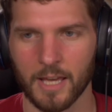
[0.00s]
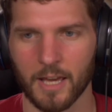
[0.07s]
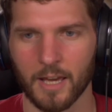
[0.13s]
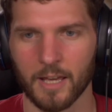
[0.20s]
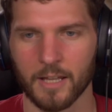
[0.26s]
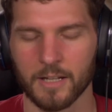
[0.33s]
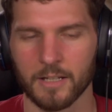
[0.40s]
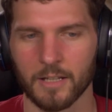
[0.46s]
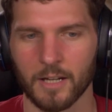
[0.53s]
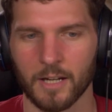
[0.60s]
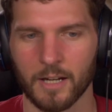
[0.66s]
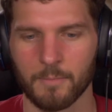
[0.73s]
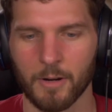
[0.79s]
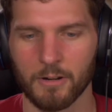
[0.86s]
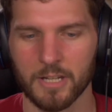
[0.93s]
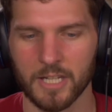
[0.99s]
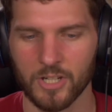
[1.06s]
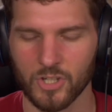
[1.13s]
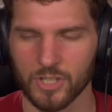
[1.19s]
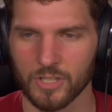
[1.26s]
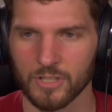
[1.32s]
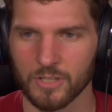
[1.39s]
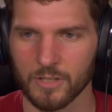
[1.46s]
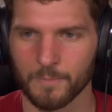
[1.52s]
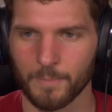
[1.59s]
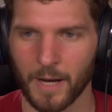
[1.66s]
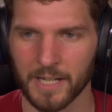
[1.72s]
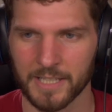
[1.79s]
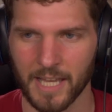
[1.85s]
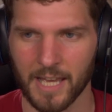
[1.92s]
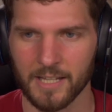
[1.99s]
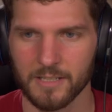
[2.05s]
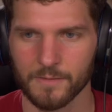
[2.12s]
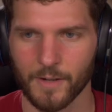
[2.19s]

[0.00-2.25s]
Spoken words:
and Mary Kish's new podcast,